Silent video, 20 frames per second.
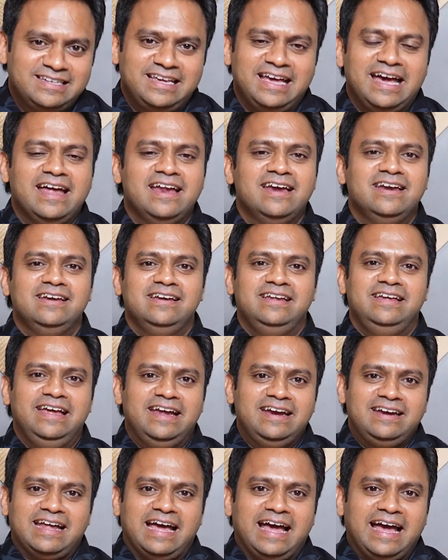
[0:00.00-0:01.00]
can
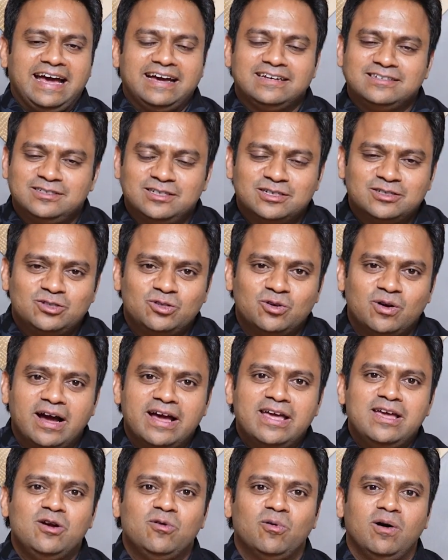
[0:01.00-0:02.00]
get access to
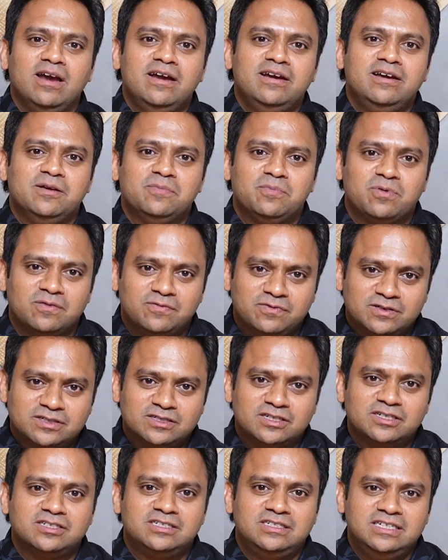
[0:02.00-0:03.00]
high quality
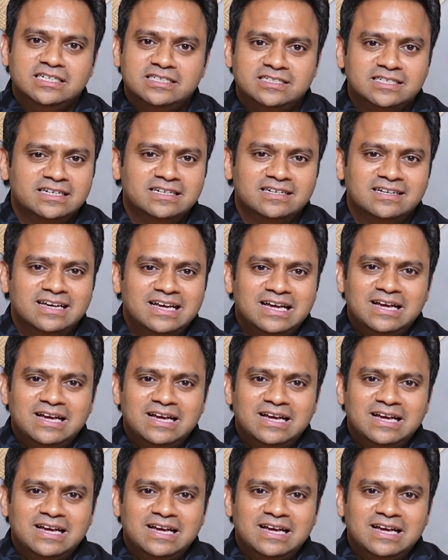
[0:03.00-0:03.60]
professors teaching,